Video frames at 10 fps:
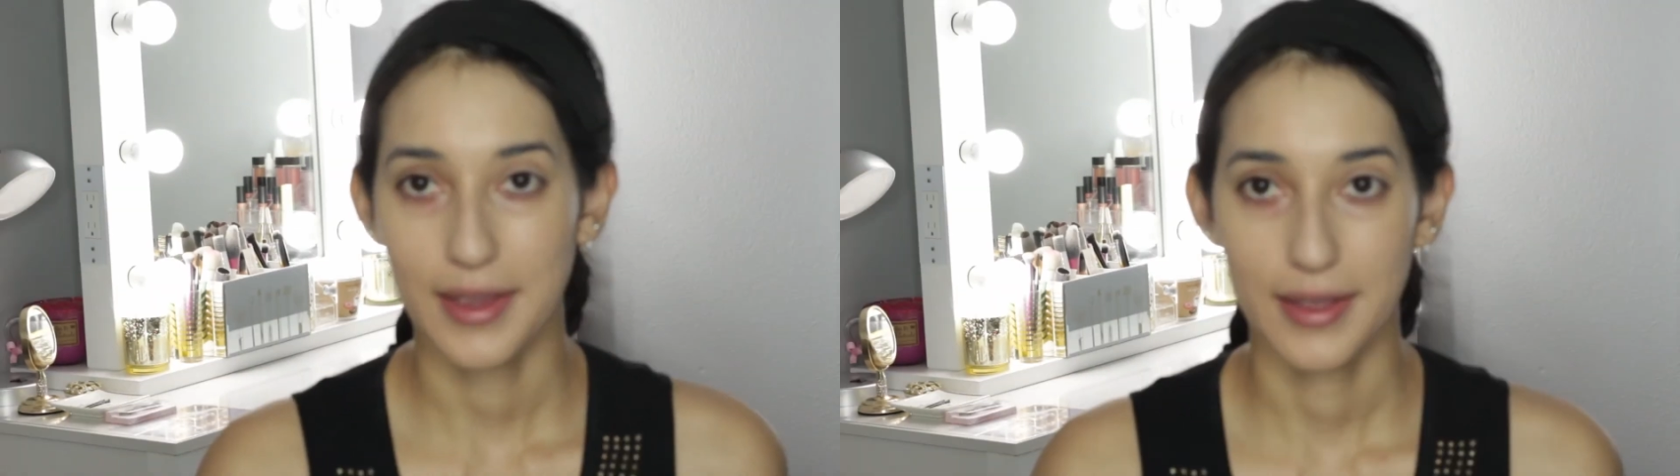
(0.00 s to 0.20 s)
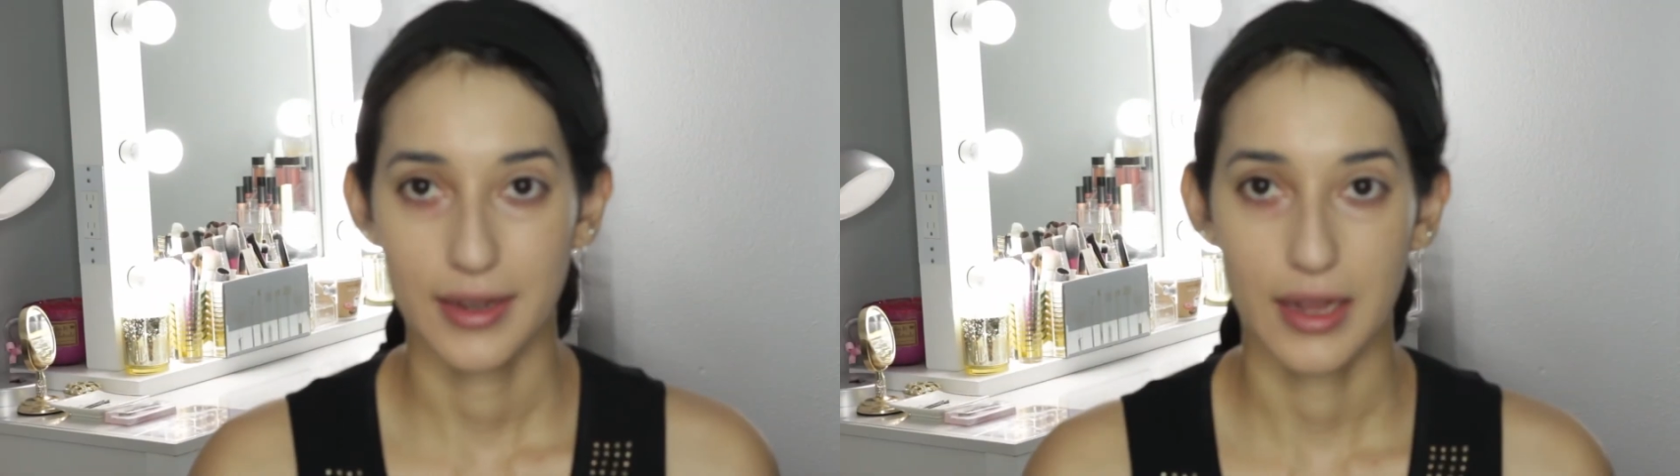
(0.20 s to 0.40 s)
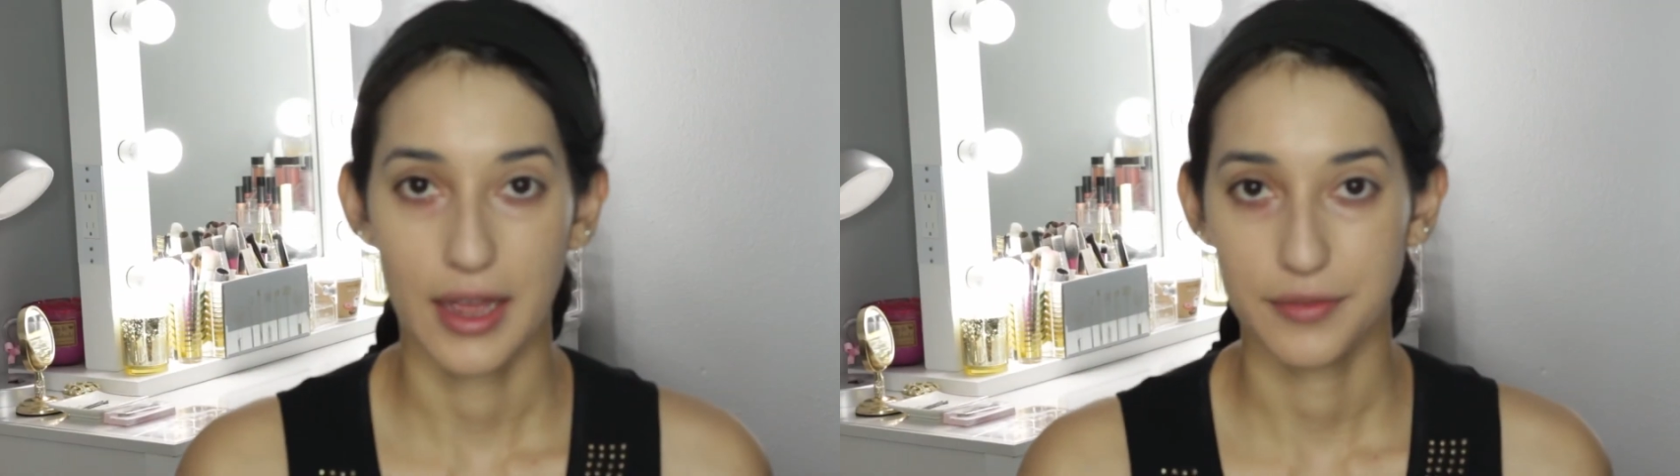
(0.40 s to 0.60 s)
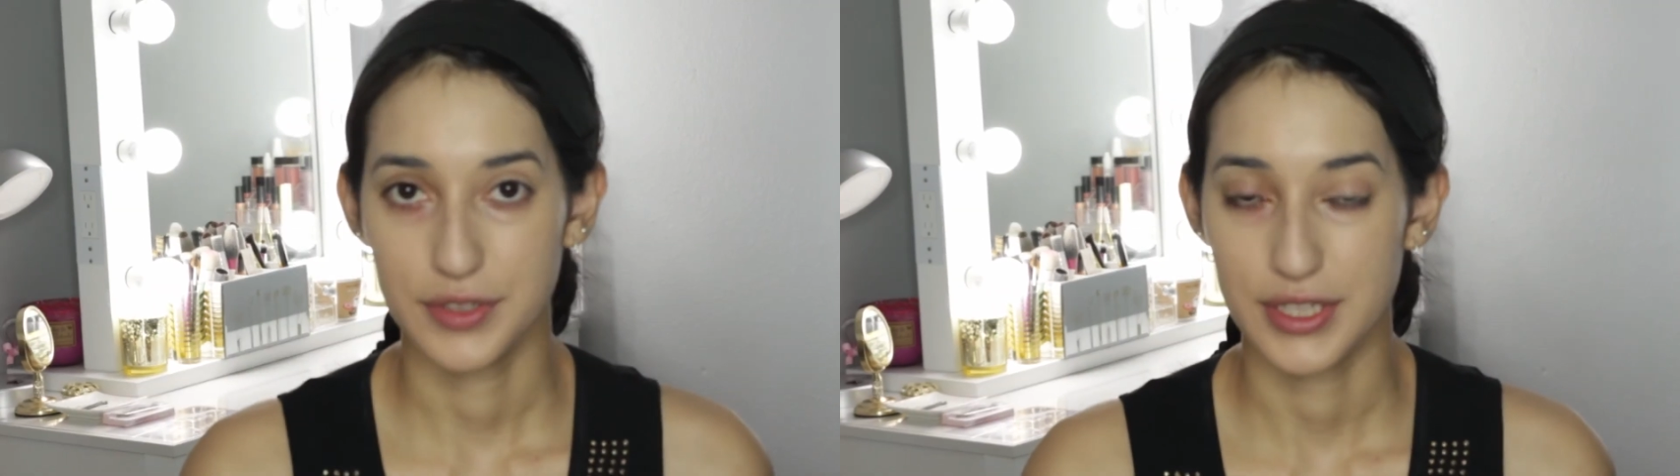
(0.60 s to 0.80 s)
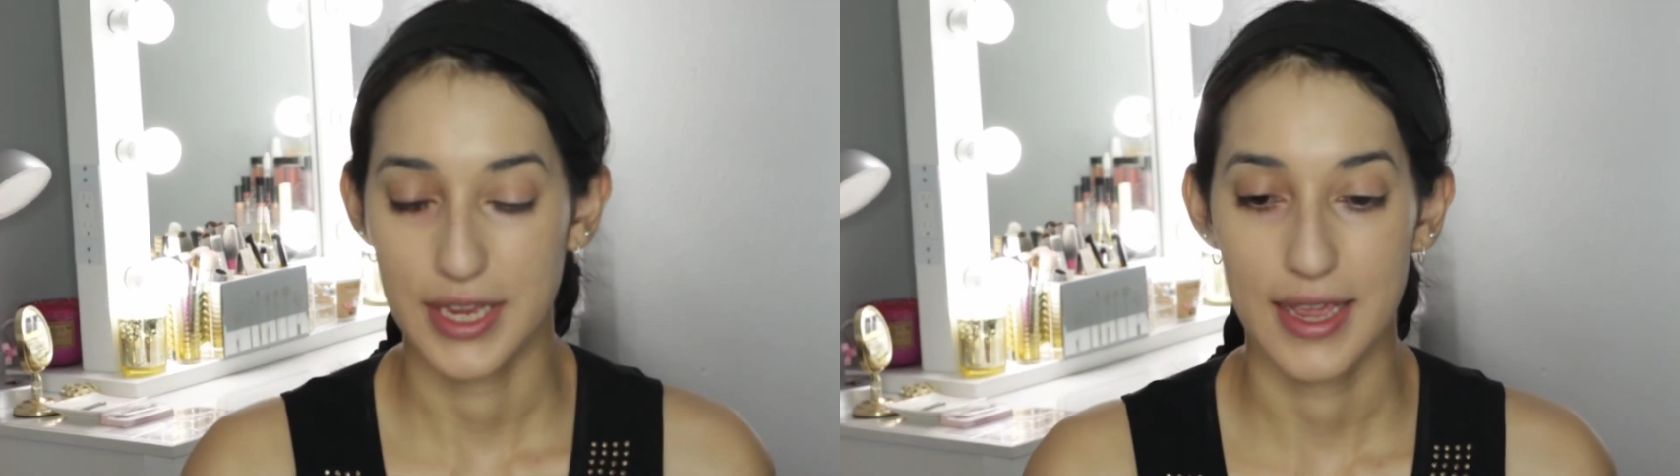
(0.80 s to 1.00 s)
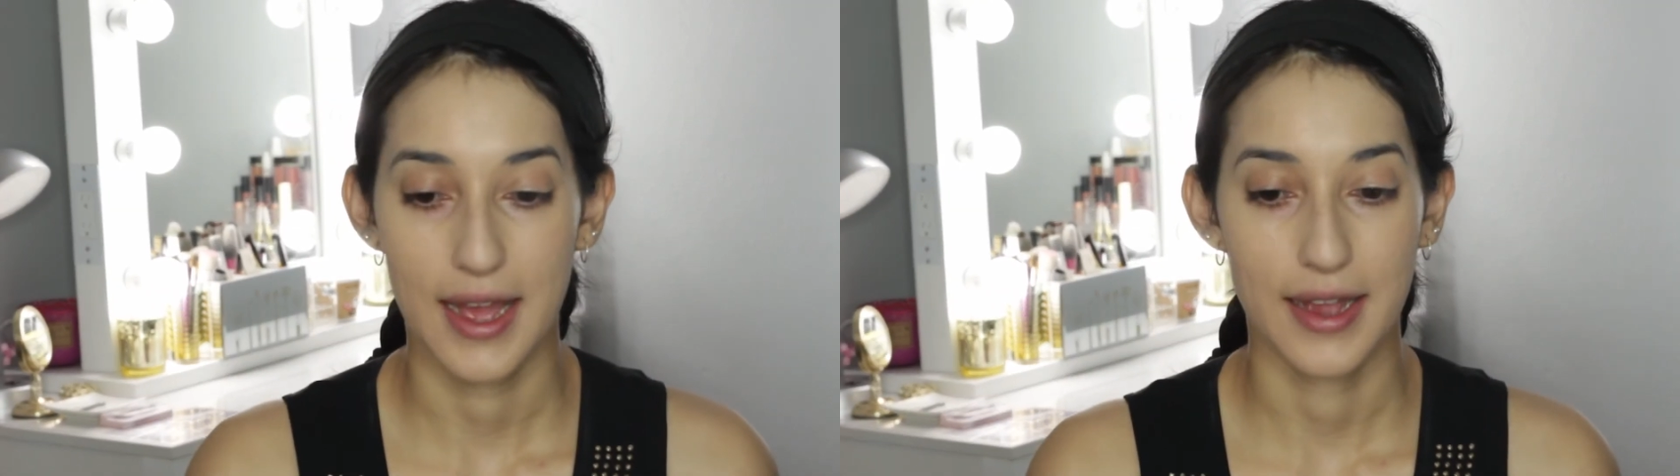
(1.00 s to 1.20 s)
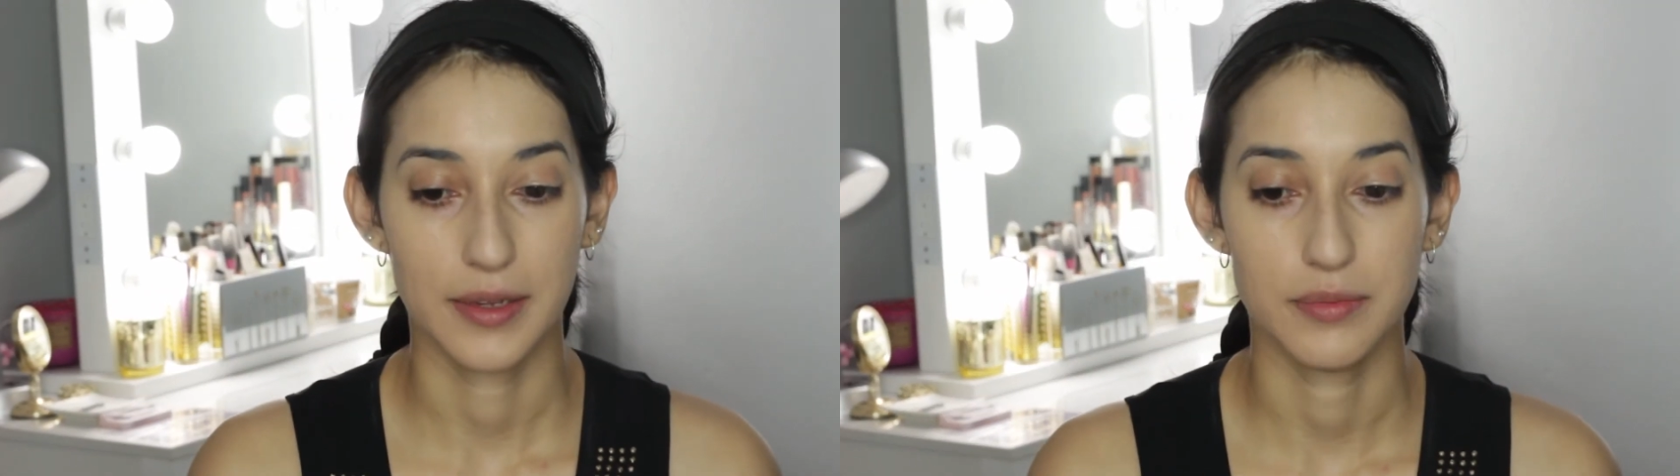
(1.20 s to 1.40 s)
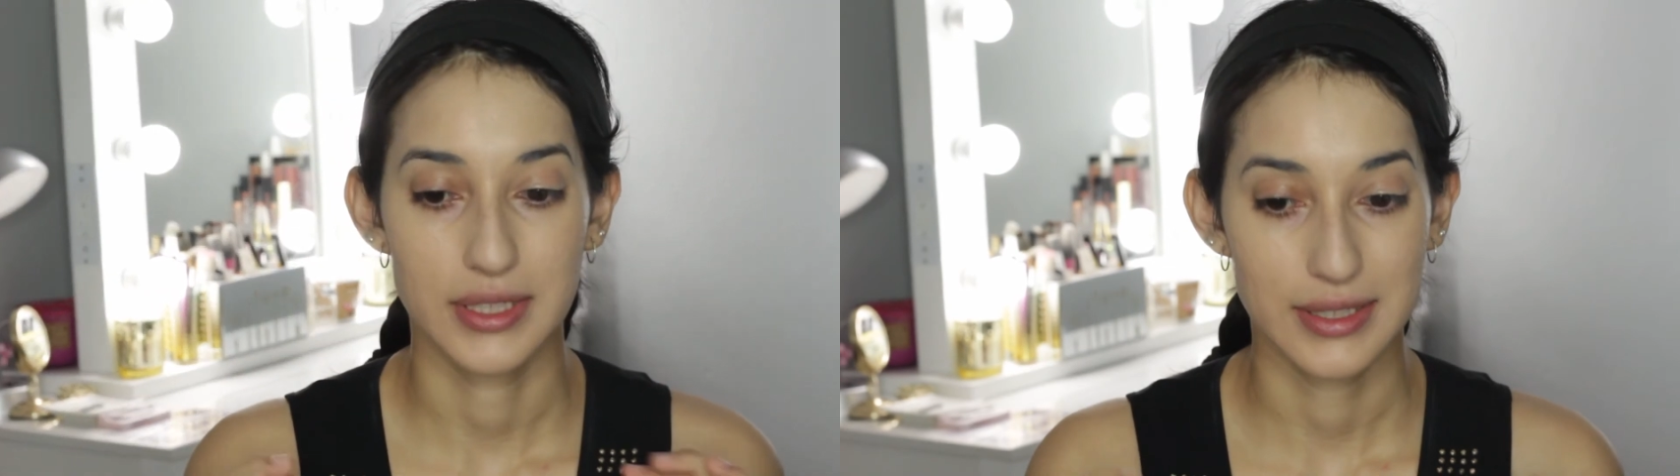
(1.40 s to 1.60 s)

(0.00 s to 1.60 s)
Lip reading: and I have to say I am